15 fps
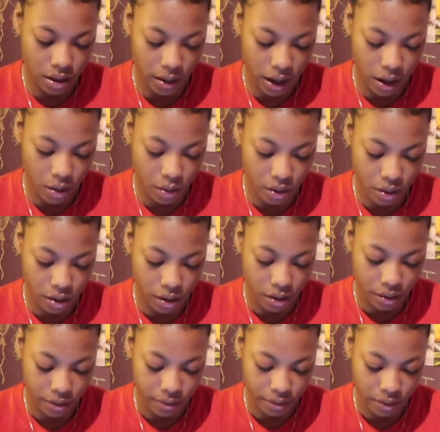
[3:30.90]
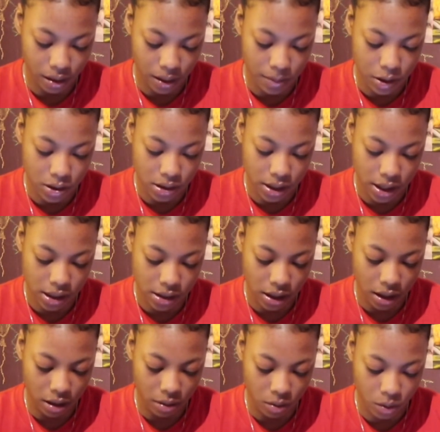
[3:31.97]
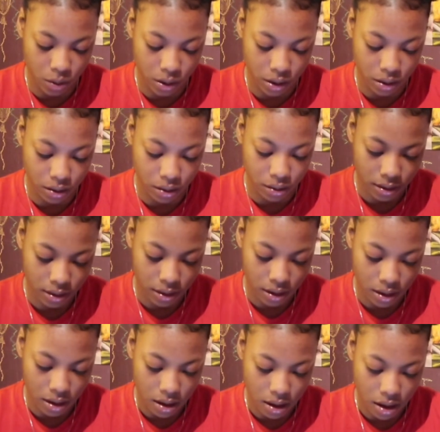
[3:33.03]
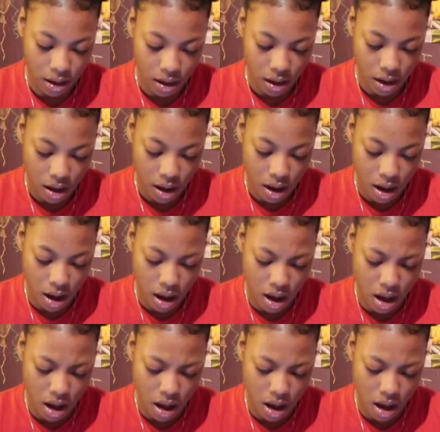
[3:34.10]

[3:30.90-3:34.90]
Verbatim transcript: Okay, hold on y'all, let me just X that out real quick.